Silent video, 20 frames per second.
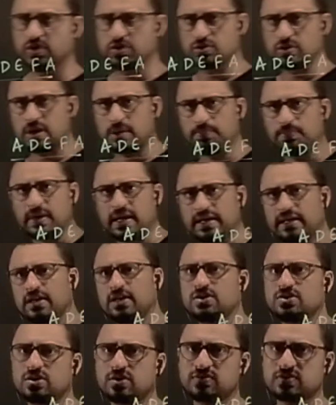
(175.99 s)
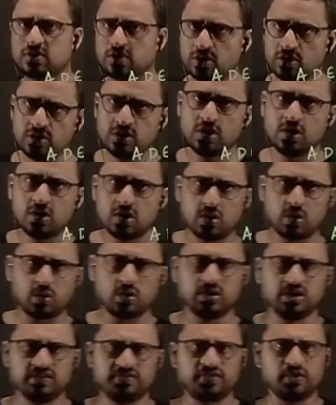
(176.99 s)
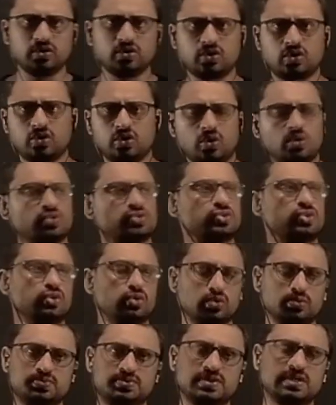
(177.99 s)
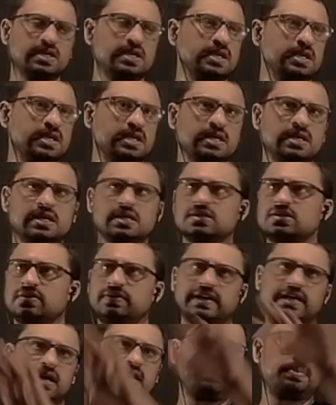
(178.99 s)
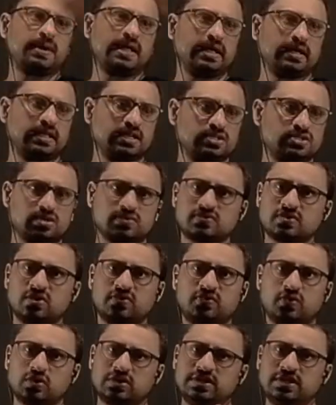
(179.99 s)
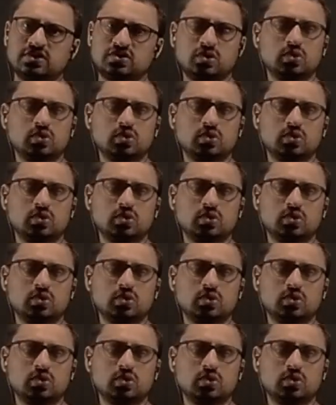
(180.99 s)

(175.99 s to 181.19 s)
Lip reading: We should apply Kirchhoff's law only for closed loops. So we can apply Kirchhoff's law for